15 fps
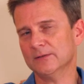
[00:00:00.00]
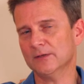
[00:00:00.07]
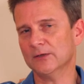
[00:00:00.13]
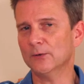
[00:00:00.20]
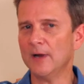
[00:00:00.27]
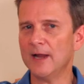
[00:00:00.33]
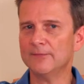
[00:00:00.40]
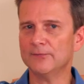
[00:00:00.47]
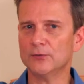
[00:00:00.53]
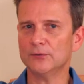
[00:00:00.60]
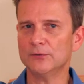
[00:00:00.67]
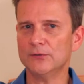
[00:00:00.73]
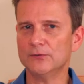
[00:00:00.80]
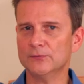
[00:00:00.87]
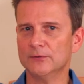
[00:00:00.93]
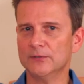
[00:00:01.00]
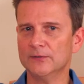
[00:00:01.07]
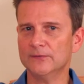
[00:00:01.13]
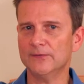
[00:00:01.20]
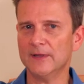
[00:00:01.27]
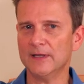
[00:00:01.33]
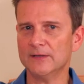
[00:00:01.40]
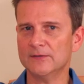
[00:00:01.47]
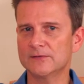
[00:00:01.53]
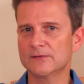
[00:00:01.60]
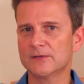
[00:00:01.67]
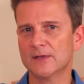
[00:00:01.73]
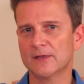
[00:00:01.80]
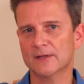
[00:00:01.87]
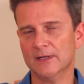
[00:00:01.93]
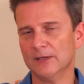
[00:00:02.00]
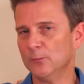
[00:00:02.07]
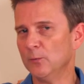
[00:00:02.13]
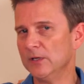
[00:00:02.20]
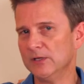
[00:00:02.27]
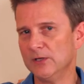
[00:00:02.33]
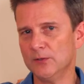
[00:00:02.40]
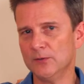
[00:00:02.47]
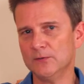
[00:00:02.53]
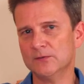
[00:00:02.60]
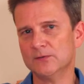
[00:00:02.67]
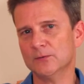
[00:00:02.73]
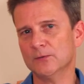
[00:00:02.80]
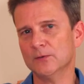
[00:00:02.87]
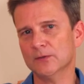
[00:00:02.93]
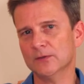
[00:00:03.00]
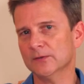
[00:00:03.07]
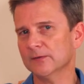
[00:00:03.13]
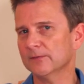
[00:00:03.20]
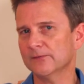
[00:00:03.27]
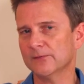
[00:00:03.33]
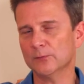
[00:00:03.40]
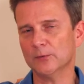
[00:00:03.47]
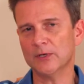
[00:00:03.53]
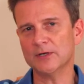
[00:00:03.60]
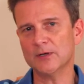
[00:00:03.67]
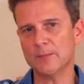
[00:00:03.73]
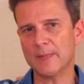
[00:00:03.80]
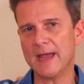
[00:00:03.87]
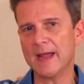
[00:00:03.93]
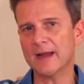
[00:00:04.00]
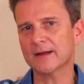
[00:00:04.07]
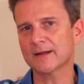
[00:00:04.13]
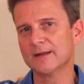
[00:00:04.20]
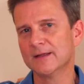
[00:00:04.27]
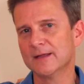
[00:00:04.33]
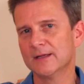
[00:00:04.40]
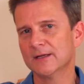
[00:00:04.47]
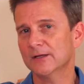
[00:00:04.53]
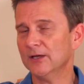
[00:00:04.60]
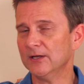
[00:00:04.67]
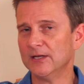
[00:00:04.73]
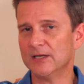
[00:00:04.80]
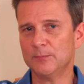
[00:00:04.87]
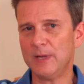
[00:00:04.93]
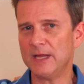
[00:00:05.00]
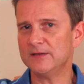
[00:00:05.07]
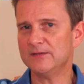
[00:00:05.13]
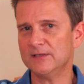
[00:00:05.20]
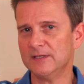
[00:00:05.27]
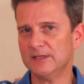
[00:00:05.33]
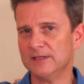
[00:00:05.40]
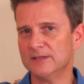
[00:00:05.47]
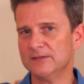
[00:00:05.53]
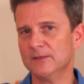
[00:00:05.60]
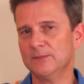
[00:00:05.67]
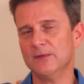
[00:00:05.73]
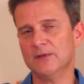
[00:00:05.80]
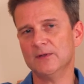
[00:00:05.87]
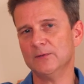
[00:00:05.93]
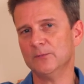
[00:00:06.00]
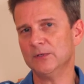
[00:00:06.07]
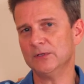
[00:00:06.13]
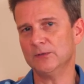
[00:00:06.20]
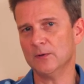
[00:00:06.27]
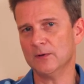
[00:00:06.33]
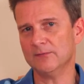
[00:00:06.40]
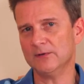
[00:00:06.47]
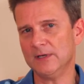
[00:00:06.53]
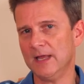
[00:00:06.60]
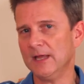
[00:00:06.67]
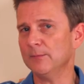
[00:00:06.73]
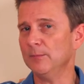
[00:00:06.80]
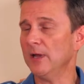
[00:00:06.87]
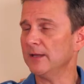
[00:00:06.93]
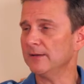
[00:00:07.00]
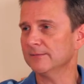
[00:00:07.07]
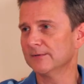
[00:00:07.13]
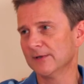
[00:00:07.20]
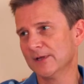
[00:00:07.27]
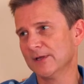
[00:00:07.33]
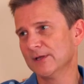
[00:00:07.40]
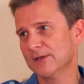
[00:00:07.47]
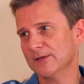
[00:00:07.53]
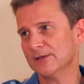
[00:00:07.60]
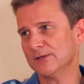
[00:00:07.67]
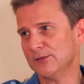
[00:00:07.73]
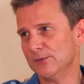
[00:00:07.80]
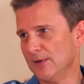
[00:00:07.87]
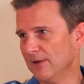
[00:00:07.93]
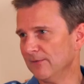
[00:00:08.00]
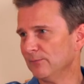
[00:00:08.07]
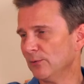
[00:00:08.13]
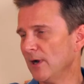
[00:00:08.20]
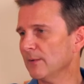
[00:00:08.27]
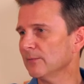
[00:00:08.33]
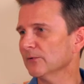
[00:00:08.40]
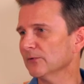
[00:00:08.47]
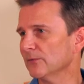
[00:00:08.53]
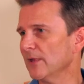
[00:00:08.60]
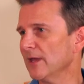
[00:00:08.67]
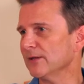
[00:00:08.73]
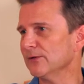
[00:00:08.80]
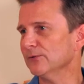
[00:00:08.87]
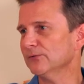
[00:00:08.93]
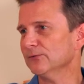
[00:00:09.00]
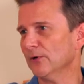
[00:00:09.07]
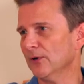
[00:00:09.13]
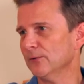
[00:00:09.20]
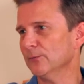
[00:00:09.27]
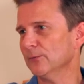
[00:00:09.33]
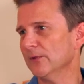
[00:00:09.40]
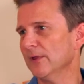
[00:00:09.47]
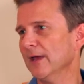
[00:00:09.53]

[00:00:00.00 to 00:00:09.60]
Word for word: a graphical user interface like Windows or if you're running a Mac. Cutting and pasting is something that we do every day, but you have problems with that. You struggle with